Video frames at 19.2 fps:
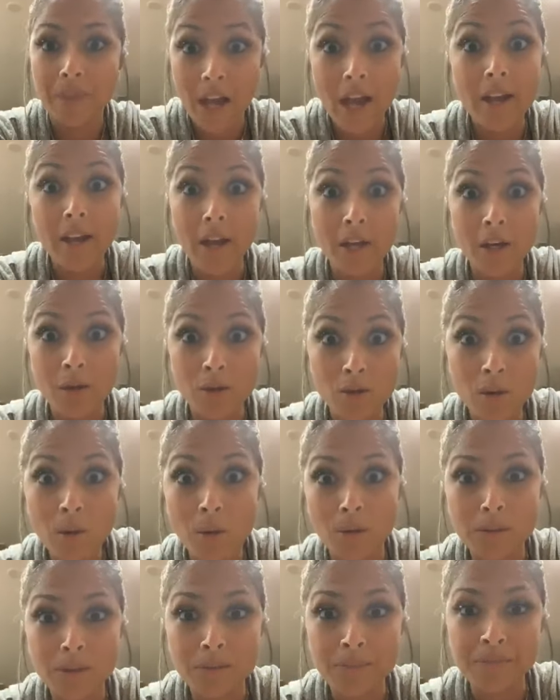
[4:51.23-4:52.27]
at 9 years
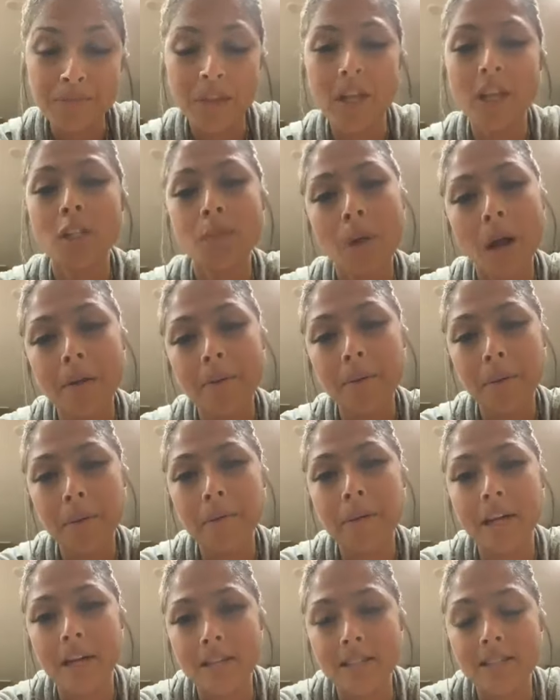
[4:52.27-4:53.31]
old. And it's probably
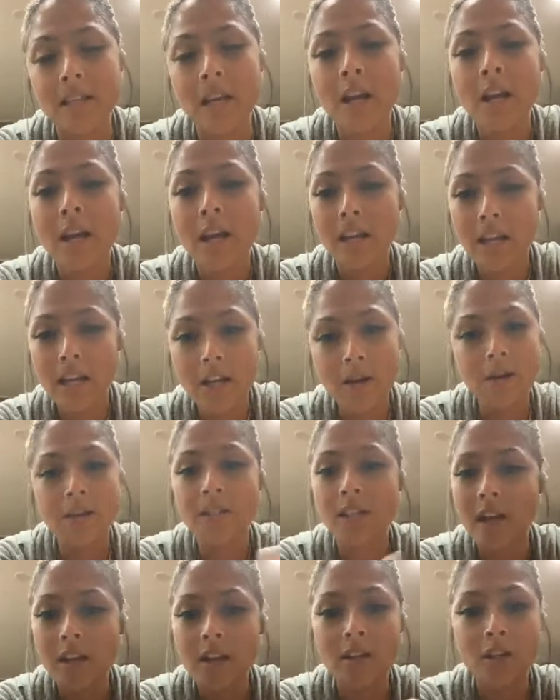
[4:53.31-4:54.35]
because, Neil,
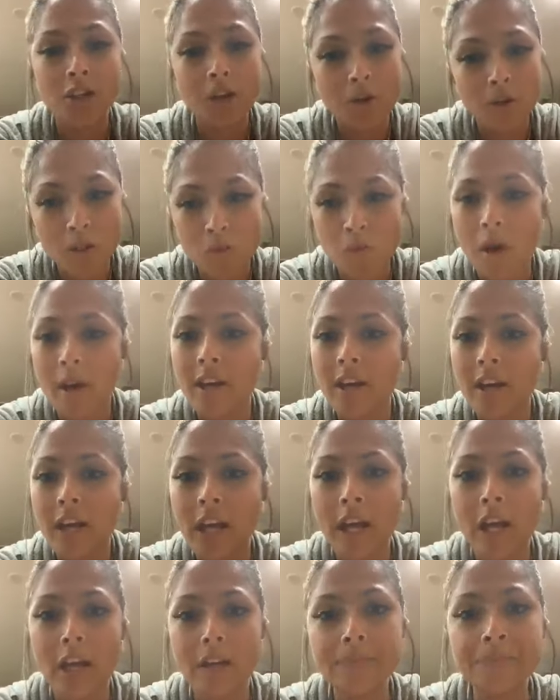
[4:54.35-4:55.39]
take notes while you
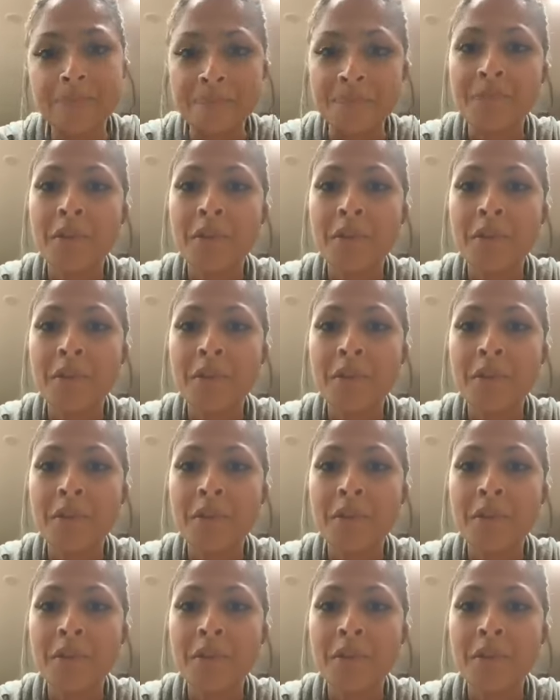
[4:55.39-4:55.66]
can.